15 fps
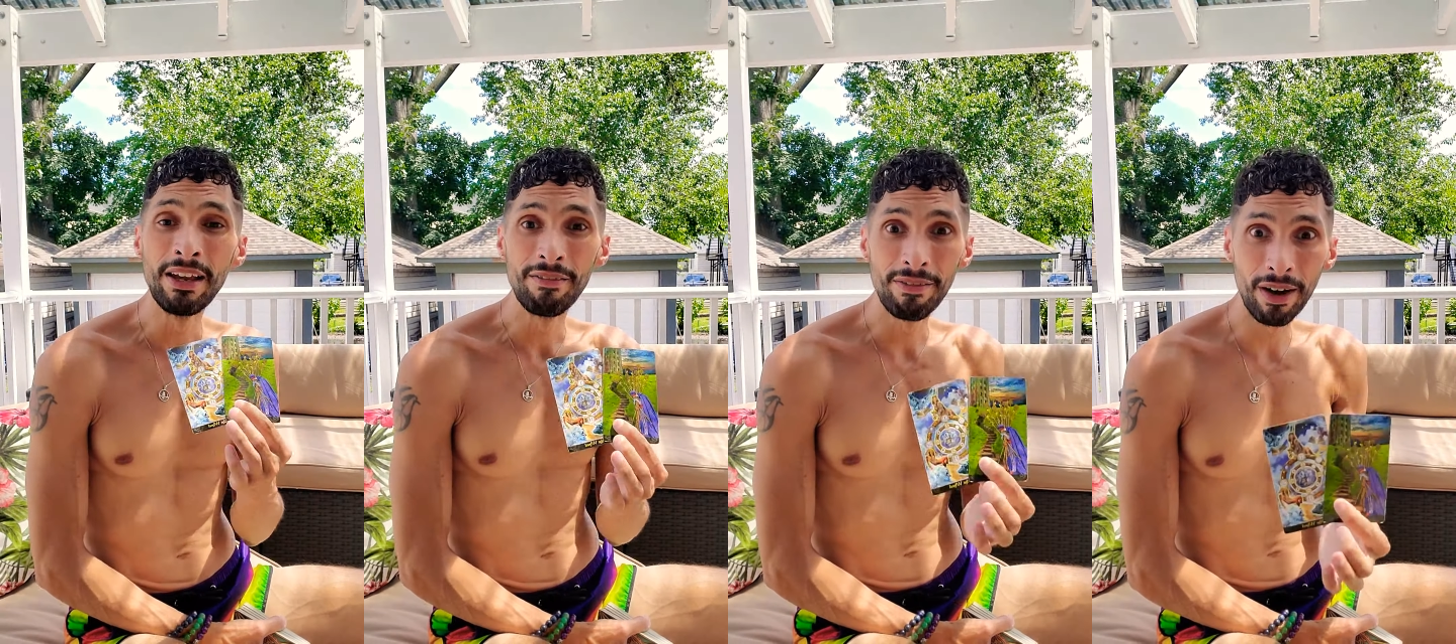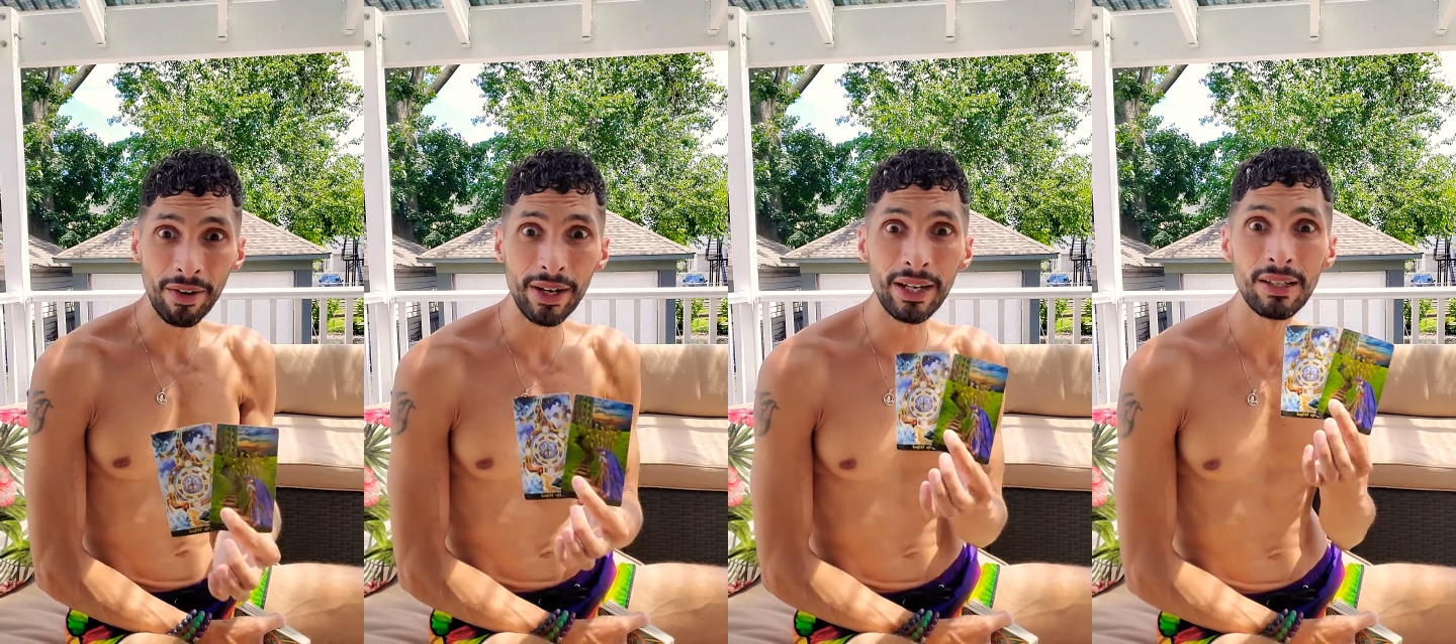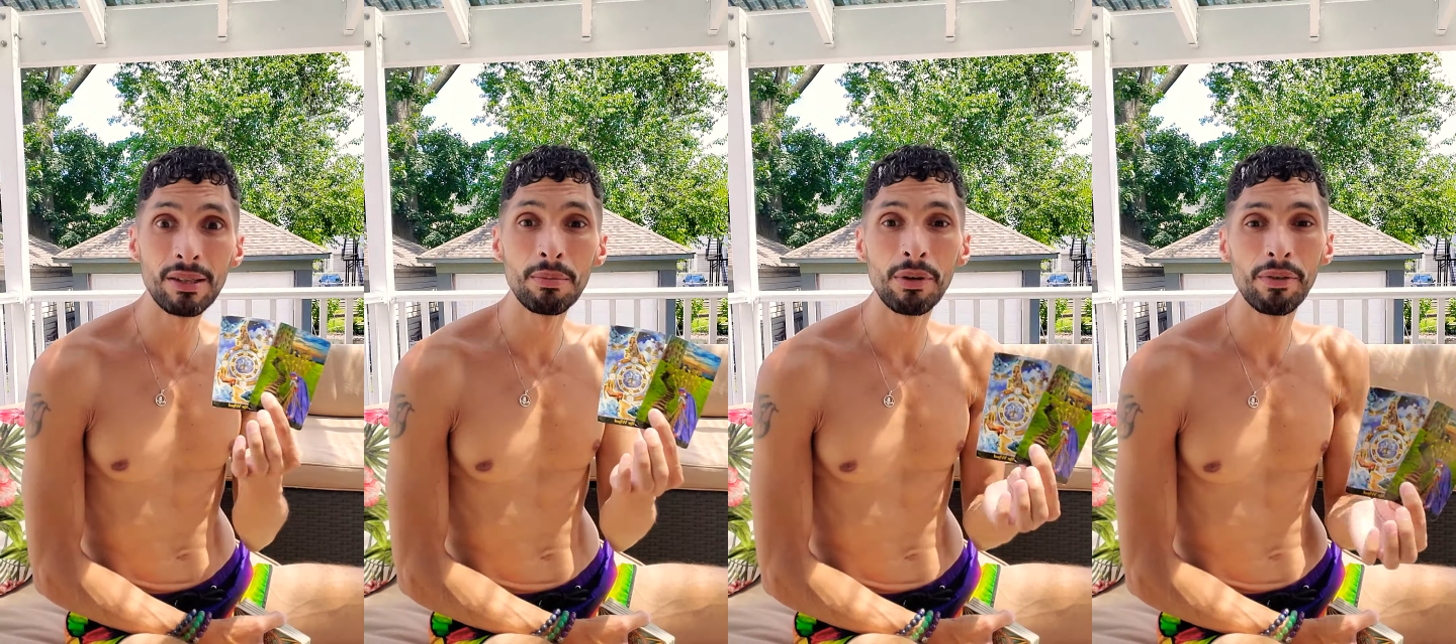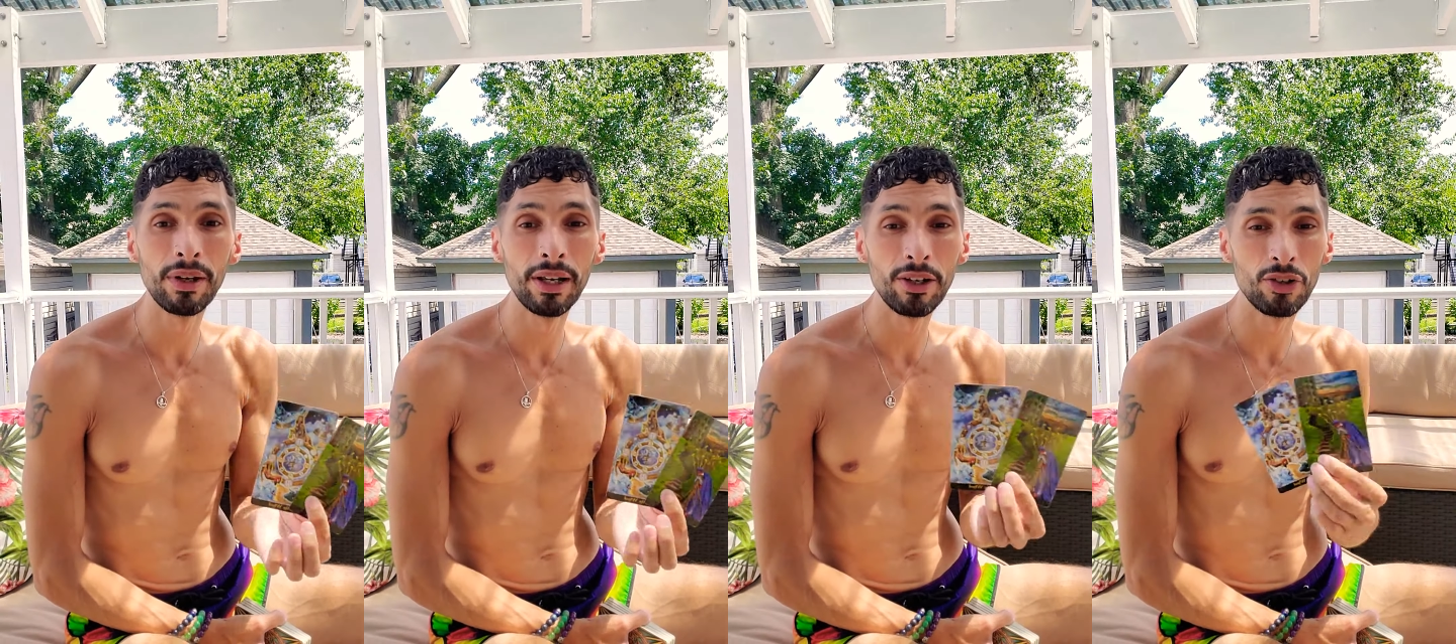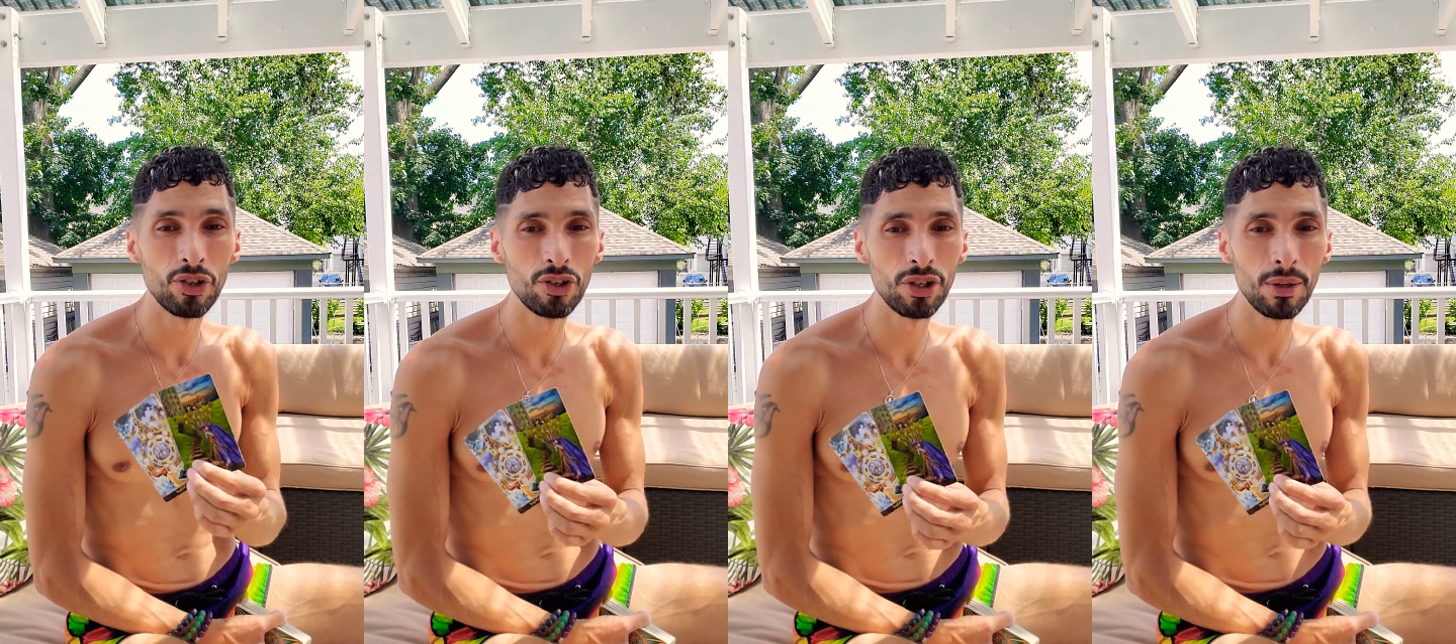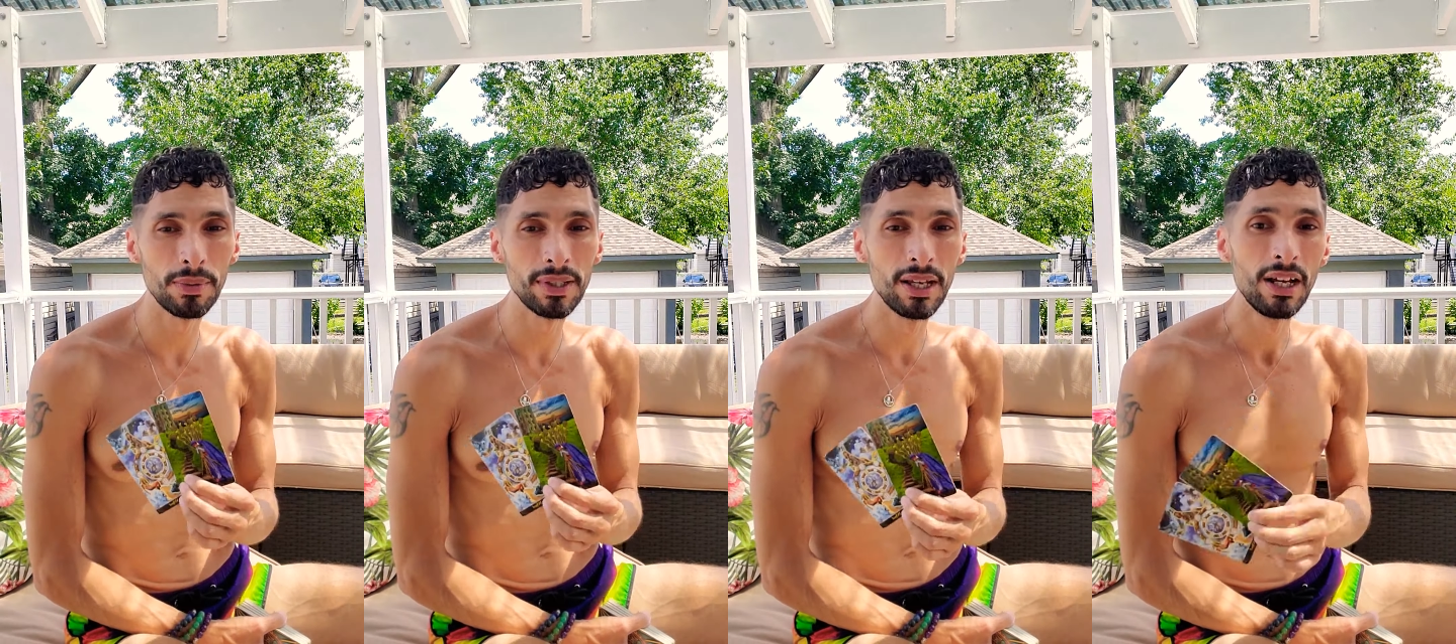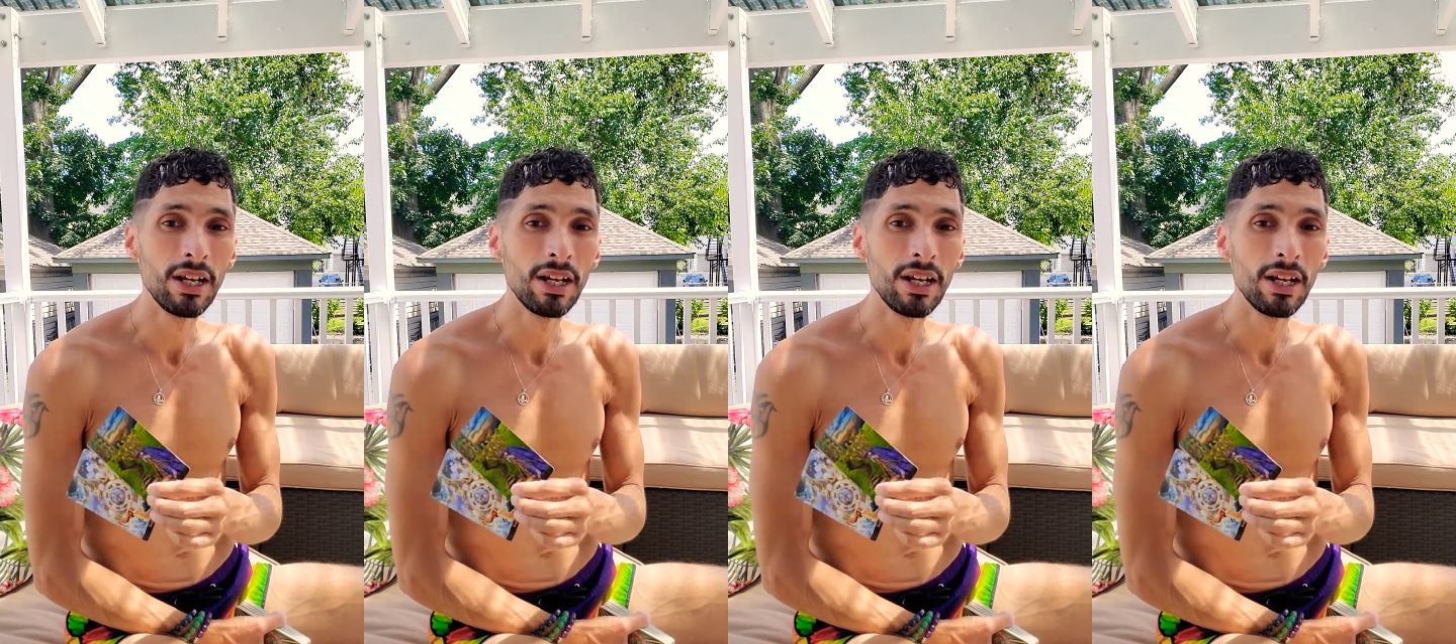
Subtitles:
Very intimate relationships.